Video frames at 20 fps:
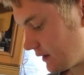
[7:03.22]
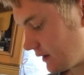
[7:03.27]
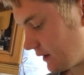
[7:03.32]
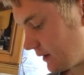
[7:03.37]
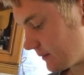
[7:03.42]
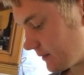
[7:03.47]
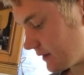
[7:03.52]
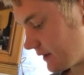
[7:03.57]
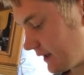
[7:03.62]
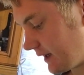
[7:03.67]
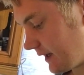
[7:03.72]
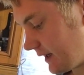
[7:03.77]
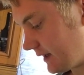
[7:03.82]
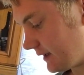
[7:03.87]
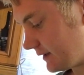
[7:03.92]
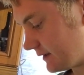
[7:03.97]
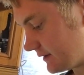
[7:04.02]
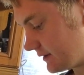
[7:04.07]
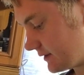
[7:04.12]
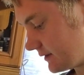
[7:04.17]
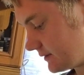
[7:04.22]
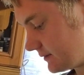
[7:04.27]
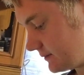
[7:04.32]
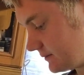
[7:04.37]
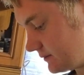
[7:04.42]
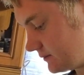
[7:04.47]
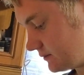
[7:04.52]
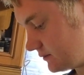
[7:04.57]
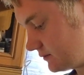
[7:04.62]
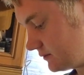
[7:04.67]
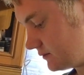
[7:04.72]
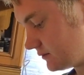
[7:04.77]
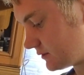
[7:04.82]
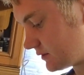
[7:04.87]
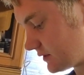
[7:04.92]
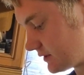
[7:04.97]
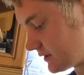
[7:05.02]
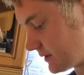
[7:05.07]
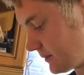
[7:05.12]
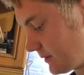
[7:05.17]
I'm going to add,
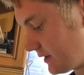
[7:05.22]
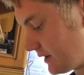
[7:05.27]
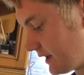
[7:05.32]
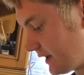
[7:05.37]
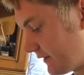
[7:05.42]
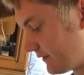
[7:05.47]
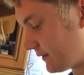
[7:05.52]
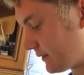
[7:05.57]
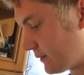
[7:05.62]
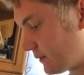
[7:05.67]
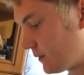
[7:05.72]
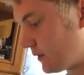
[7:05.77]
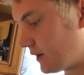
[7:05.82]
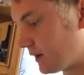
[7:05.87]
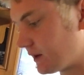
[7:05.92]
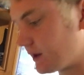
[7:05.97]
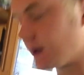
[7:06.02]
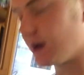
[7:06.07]
because I'm only having 1